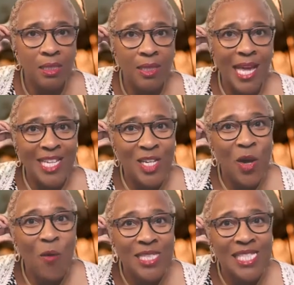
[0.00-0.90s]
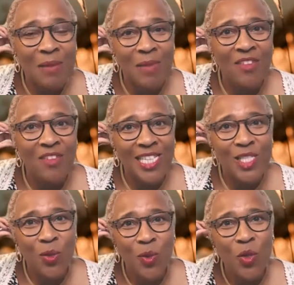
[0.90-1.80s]
And you know, on some level, I
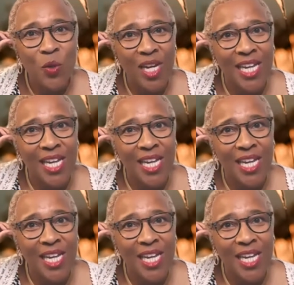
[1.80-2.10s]
do agree.